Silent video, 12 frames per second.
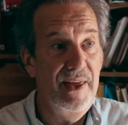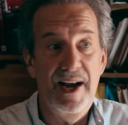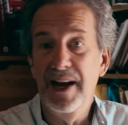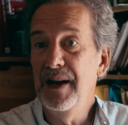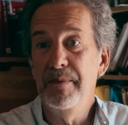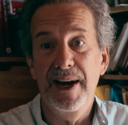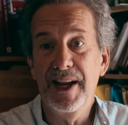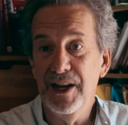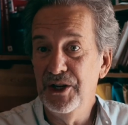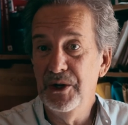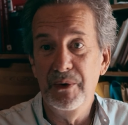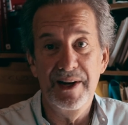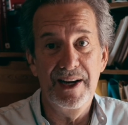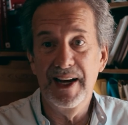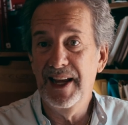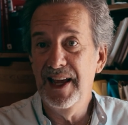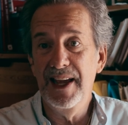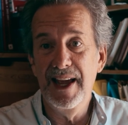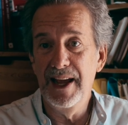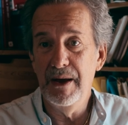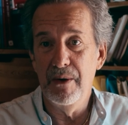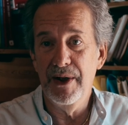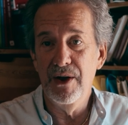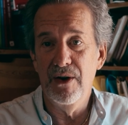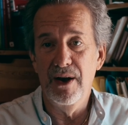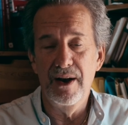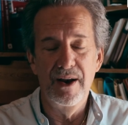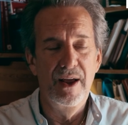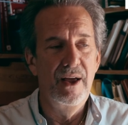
then anybody can do it and it can keep going on.